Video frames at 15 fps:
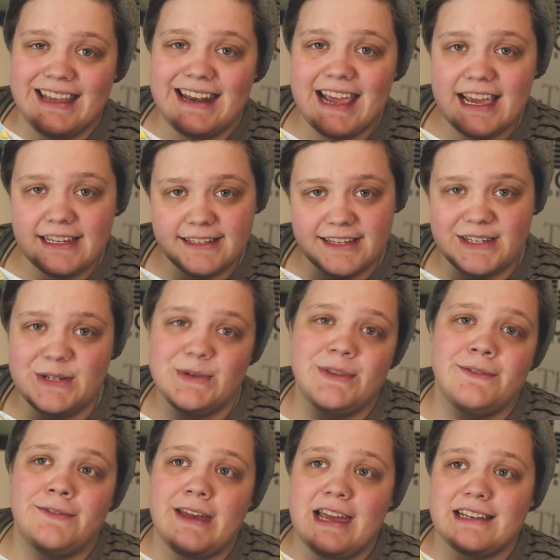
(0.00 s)
it has to do with
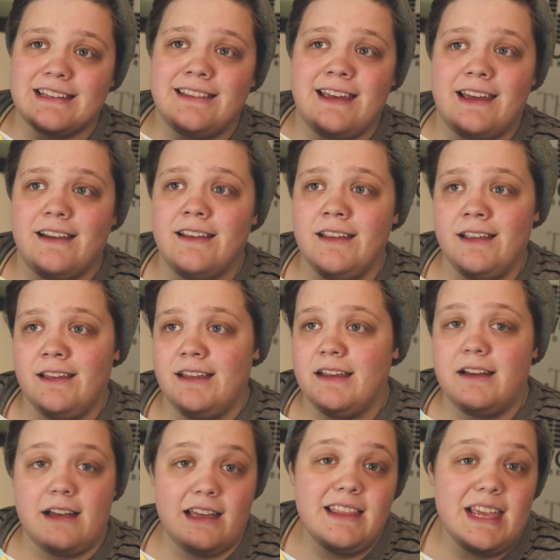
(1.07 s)
the fact that
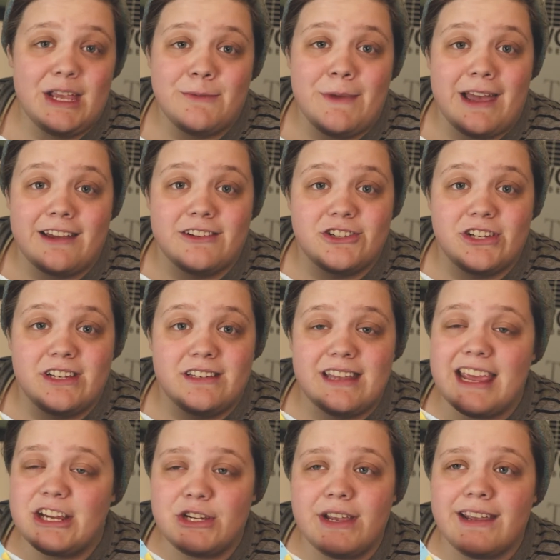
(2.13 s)
I like mac and cheese.
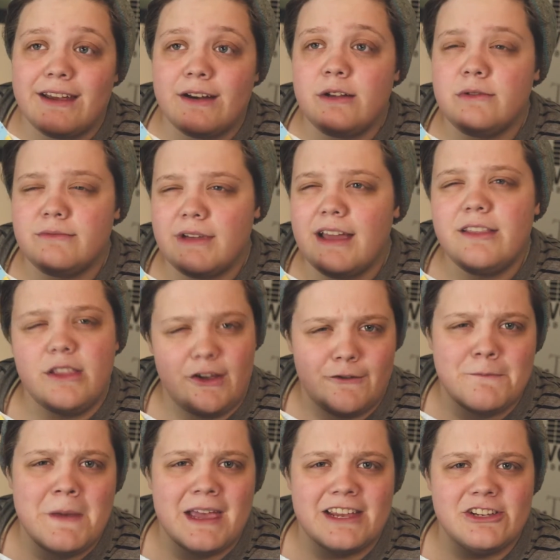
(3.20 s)
Actually, I love
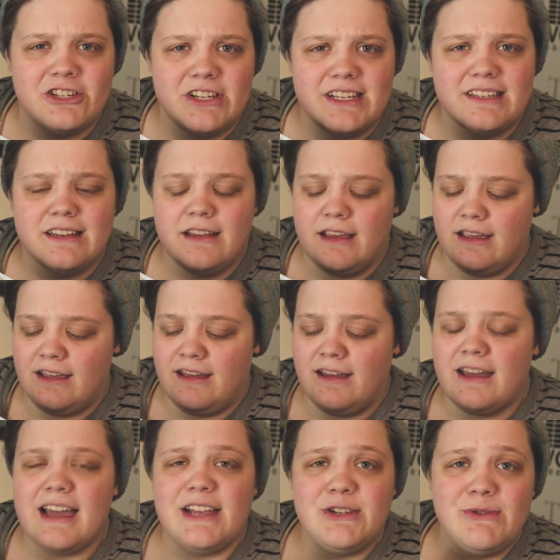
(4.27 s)
mac and cheese.
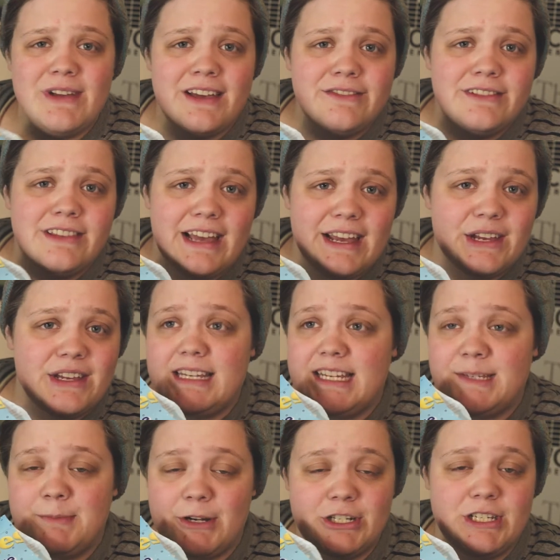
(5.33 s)
I do not like,
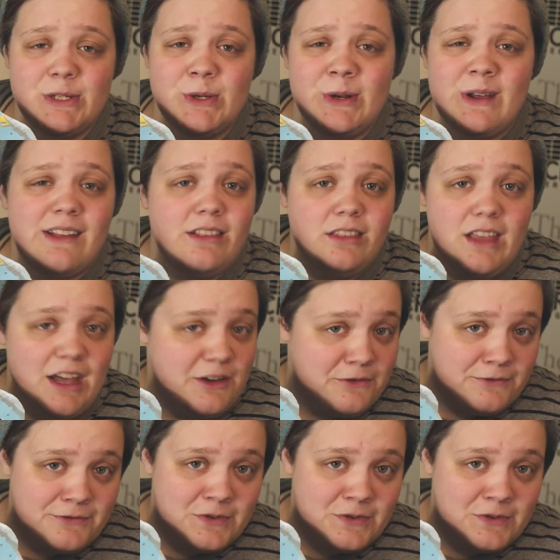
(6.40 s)
especially do not love